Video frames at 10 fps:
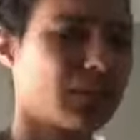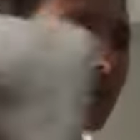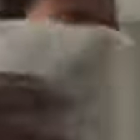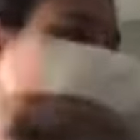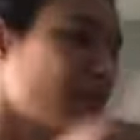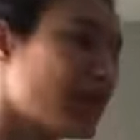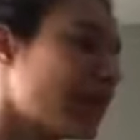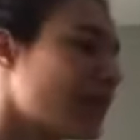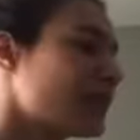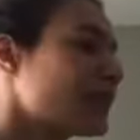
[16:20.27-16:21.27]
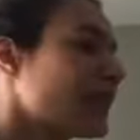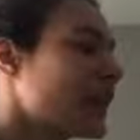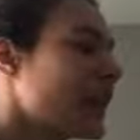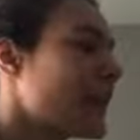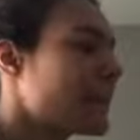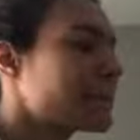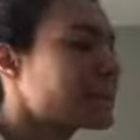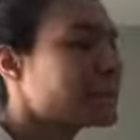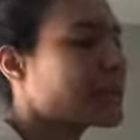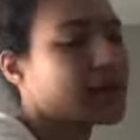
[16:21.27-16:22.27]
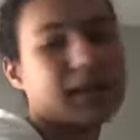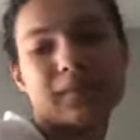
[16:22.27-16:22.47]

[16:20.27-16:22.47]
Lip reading: in the video. But